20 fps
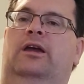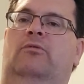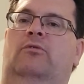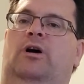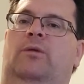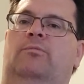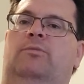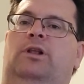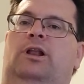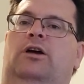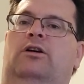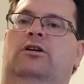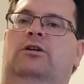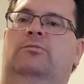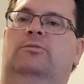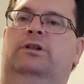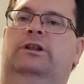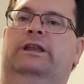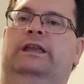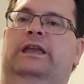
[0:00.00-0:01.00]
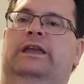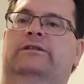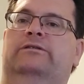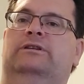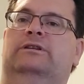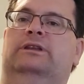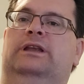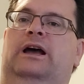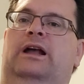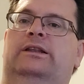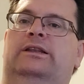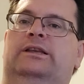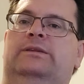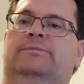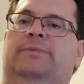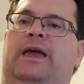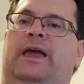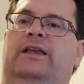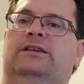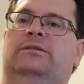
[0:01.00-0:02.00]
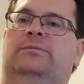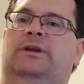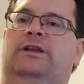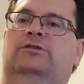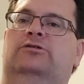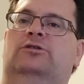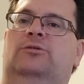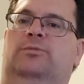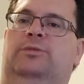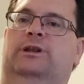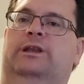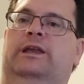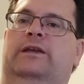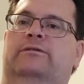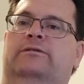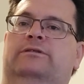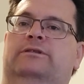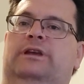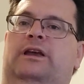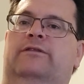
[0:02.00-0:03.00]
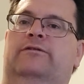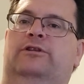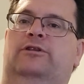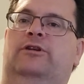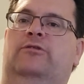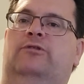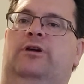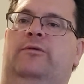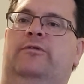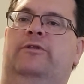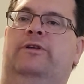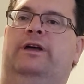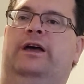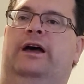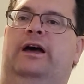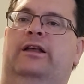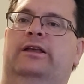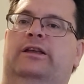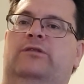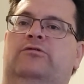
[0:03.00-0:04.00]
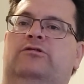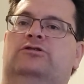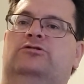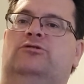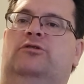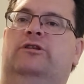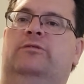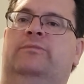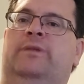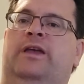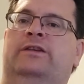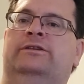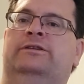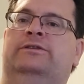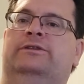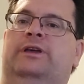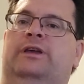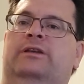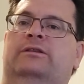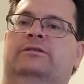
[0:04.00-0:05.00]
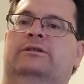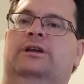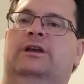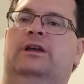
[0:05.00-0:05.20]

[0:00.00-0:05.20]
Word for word: what Bloodgood believes and a lot of these bands I'm into believes that if you get right with God, He will show you amazing things.